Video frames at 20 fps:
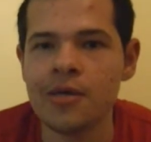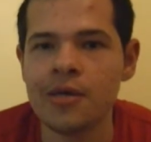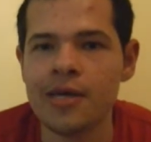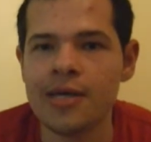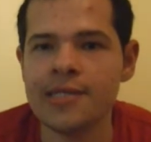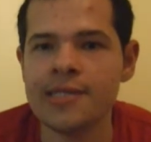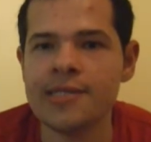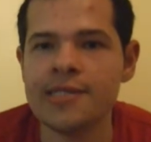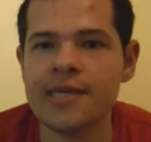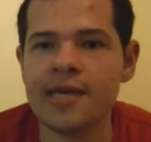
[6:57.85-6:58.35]

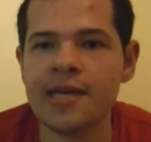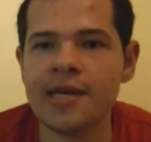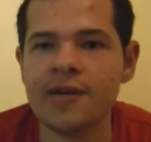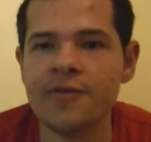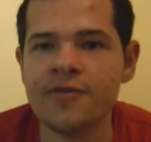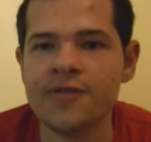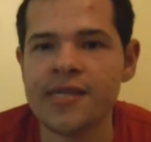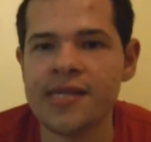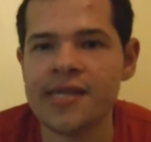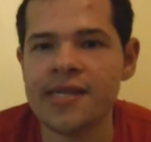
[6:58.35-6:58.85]
instead
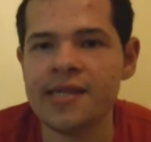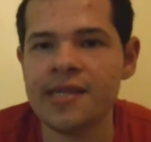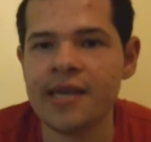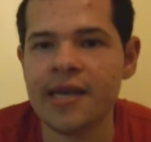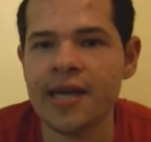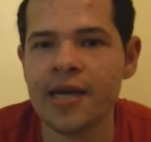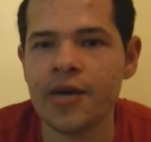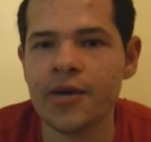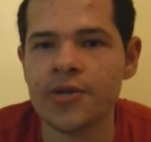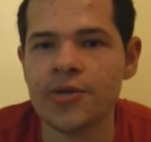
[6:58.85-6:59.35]
of seeing the
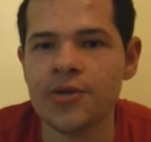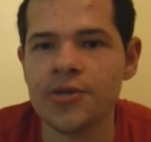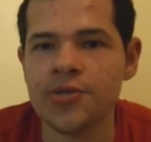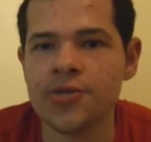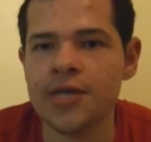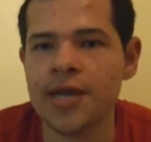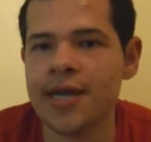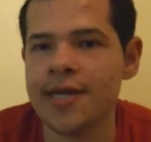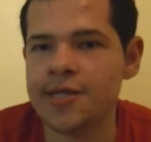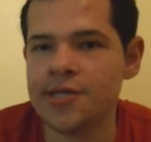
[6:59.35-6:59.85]

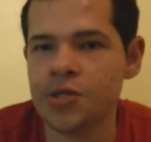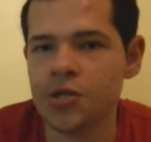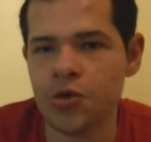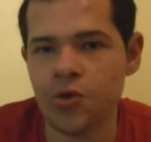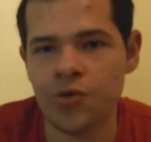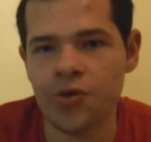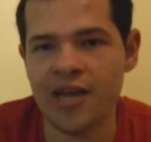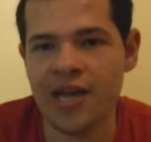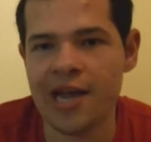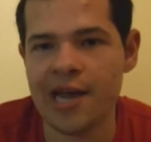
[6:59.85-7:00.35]
characters as
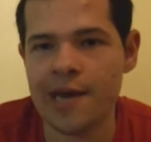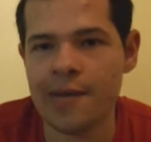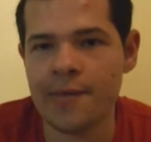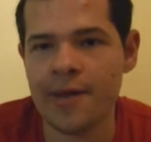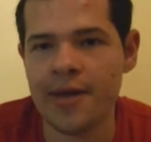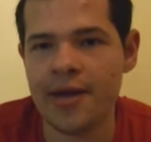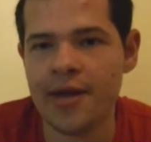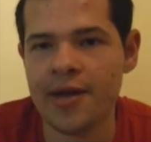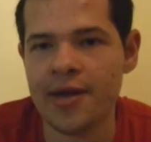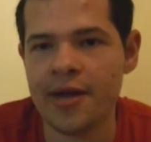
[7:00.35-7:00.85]
2D
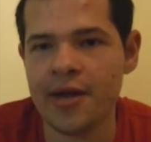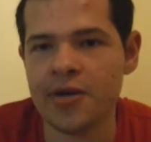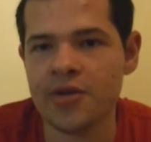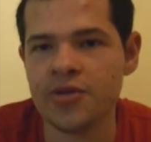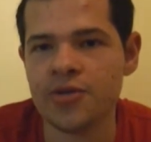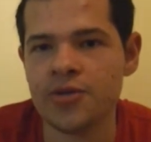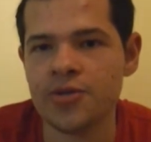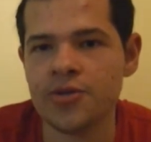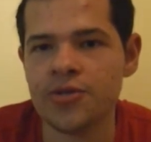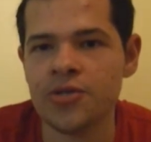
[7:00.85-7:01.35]
animated
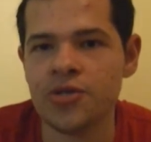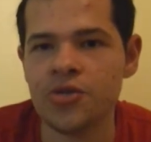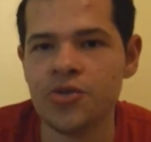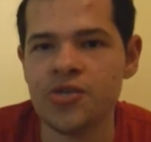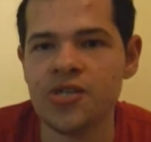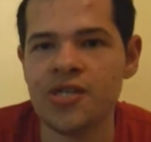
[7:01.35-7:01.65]
characters, you see